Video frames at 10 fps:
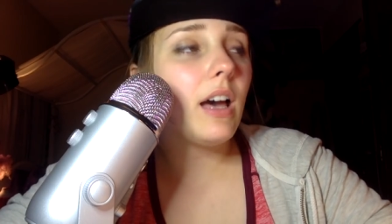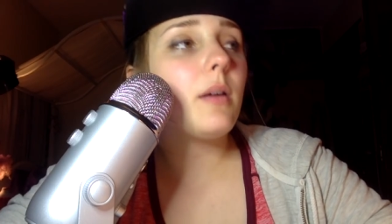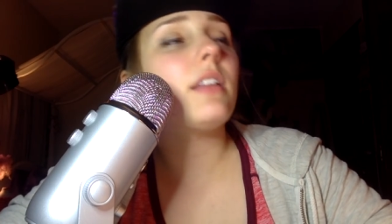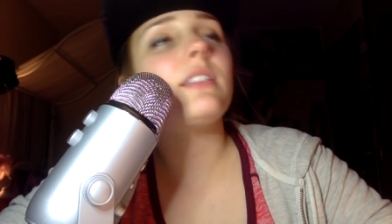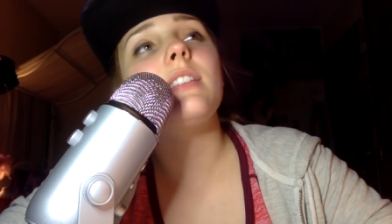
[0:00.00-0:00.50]
I,
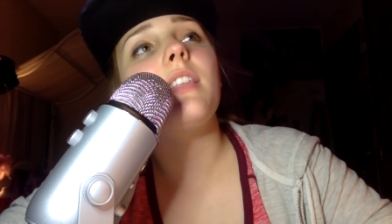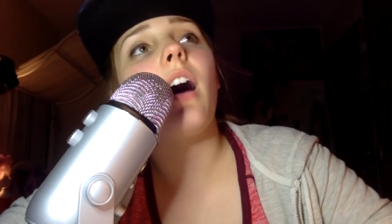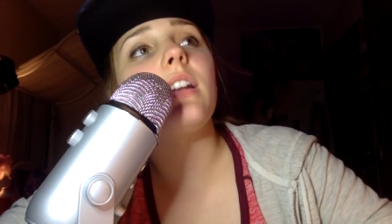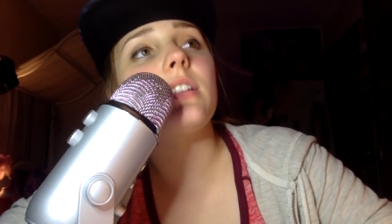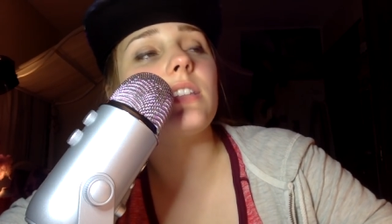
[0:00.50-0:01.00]
the,
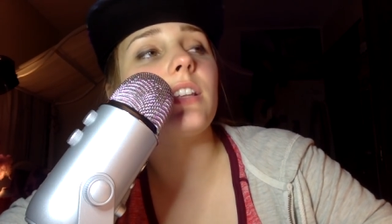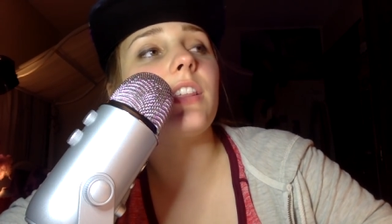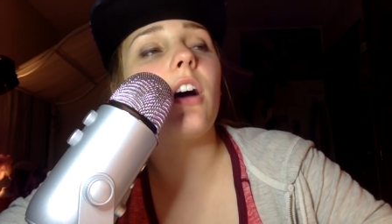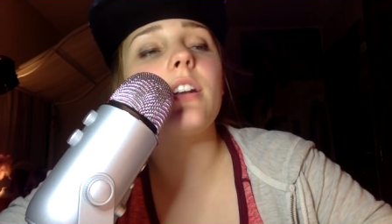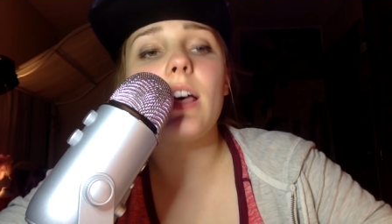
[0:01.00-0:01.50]
honestly,
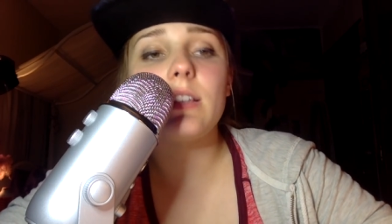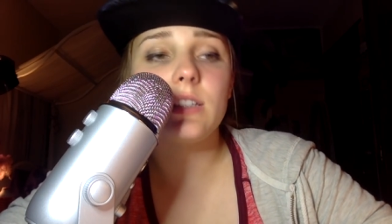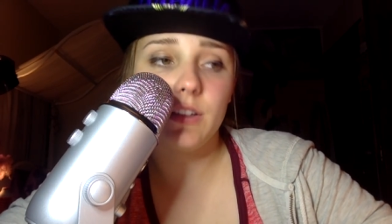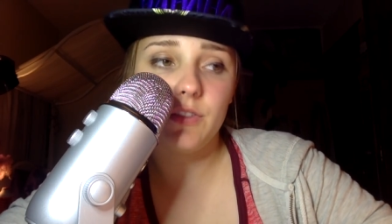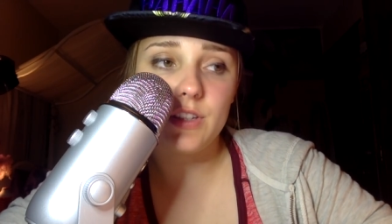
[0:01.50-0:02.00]
the
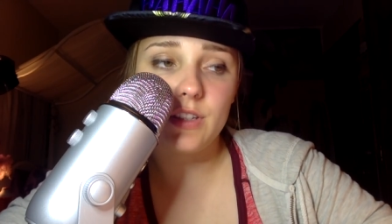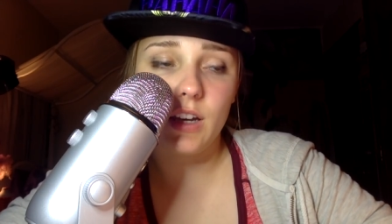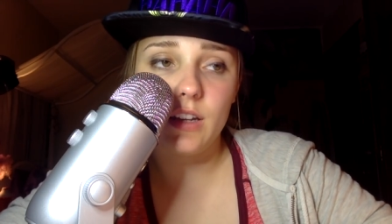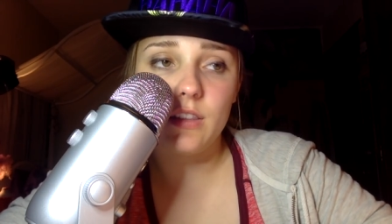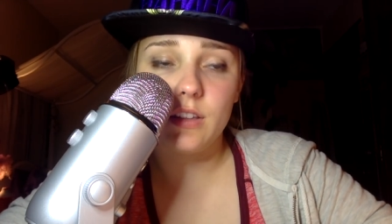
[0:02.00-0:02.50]
audacity of this
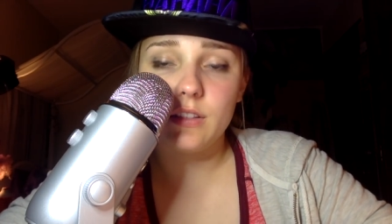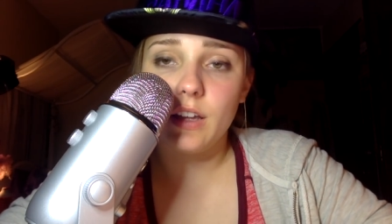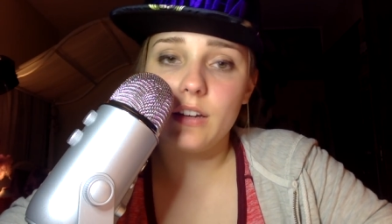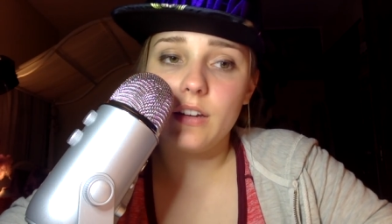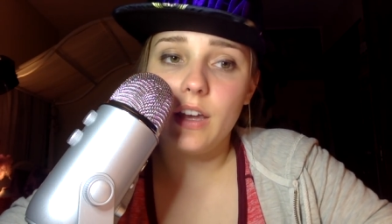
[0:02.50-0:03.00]
guy to think
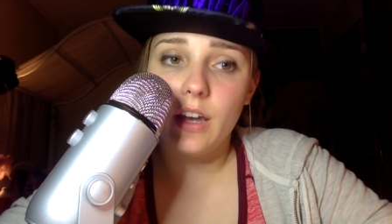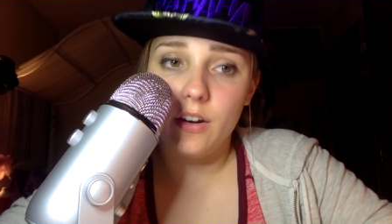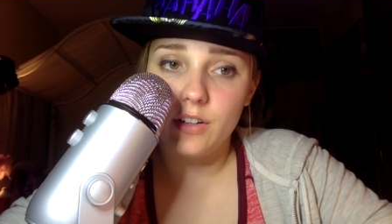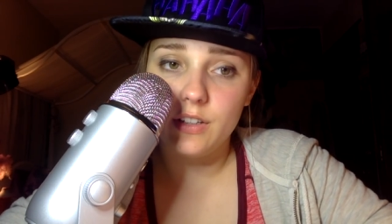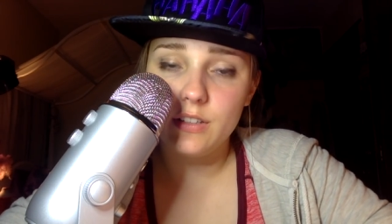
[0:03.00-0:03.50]
that
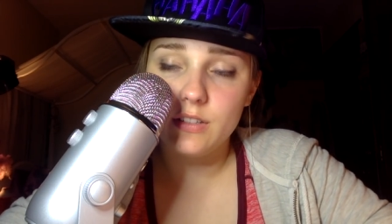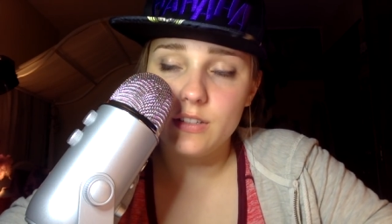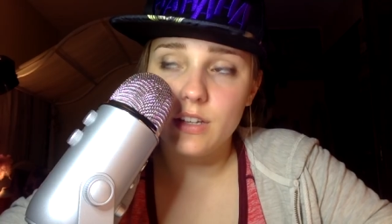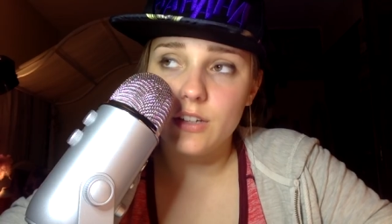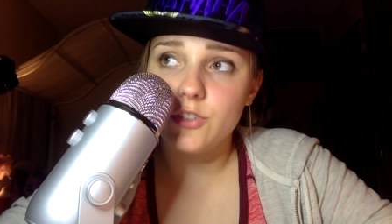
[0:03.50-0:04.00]
Harry
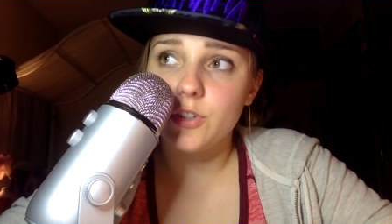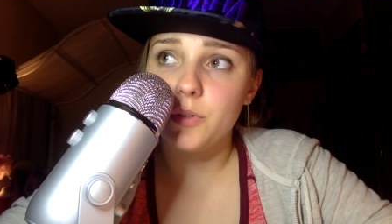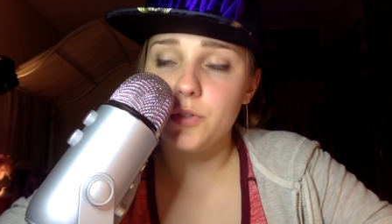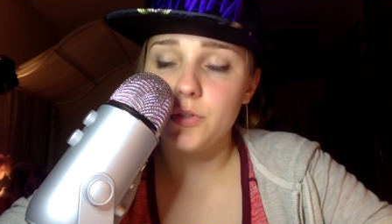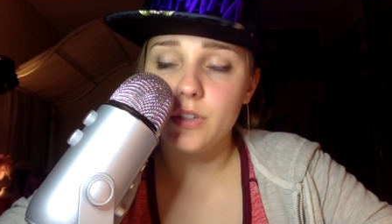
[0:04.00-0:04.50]
is actually
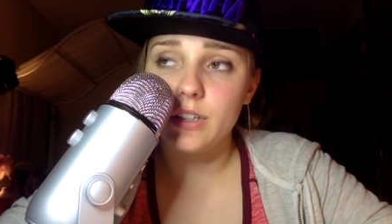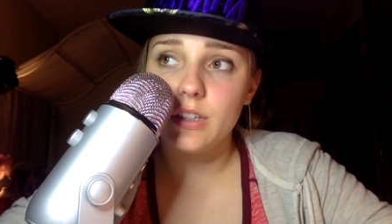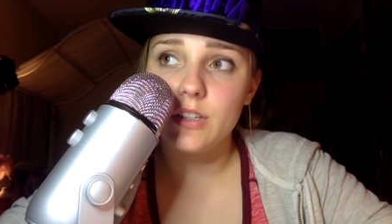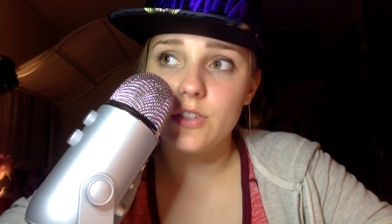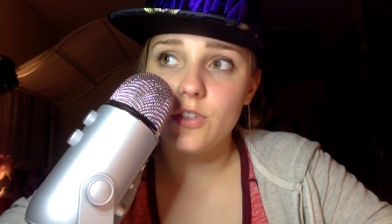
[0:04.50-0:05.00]
going to read
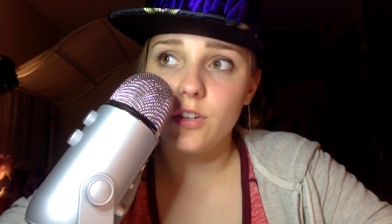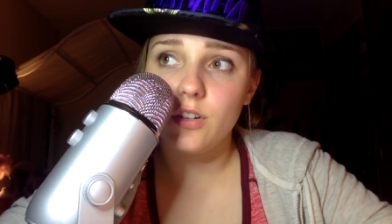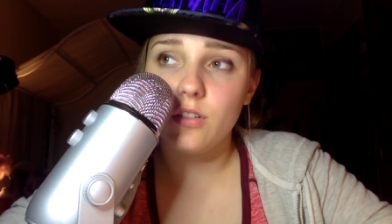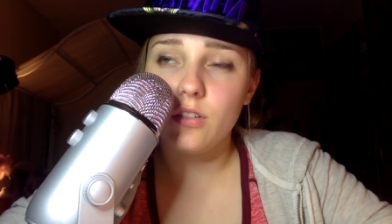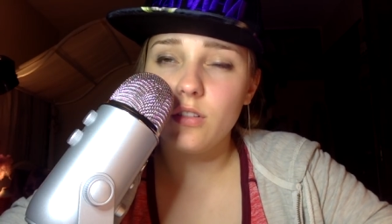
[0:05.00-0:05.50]
his
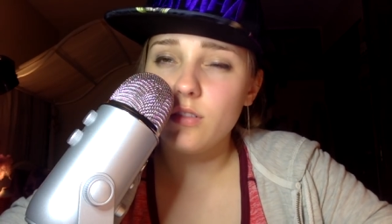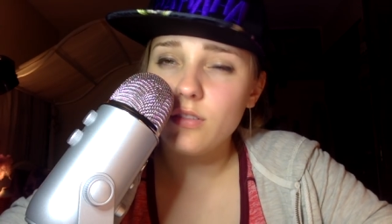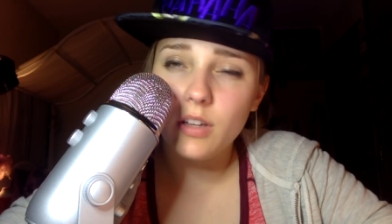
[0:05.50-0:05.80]
article.